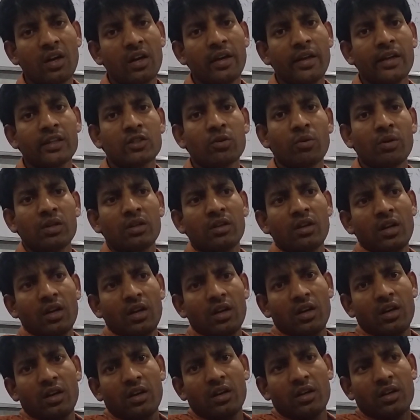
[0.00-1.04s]
Next one,
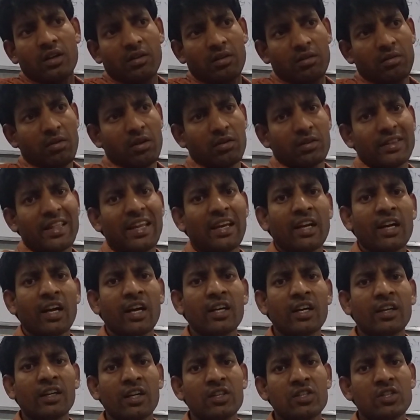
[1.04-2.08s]

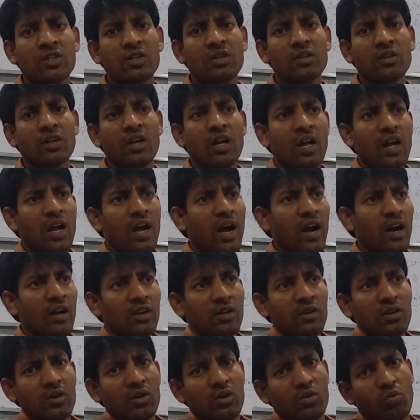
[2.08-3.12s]
Telangana touched, and
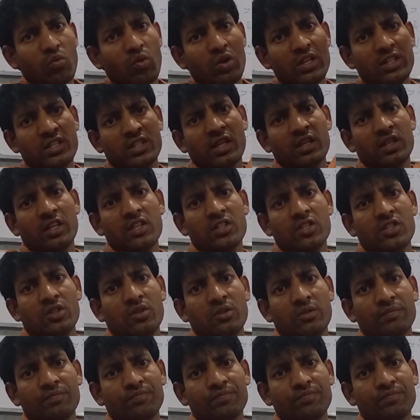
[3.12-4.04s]
Odisha touched.